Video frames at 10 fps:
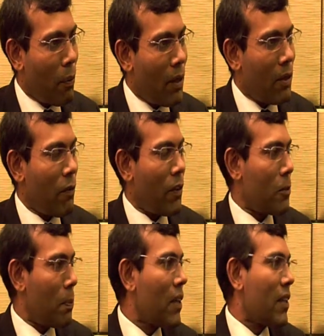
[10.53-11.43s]
wealth of
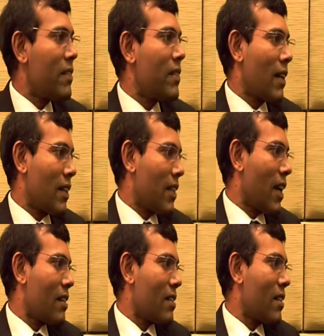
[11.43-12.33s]
experience that it
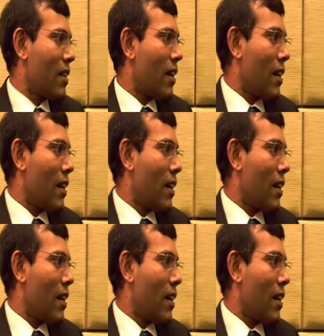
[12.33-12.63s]
has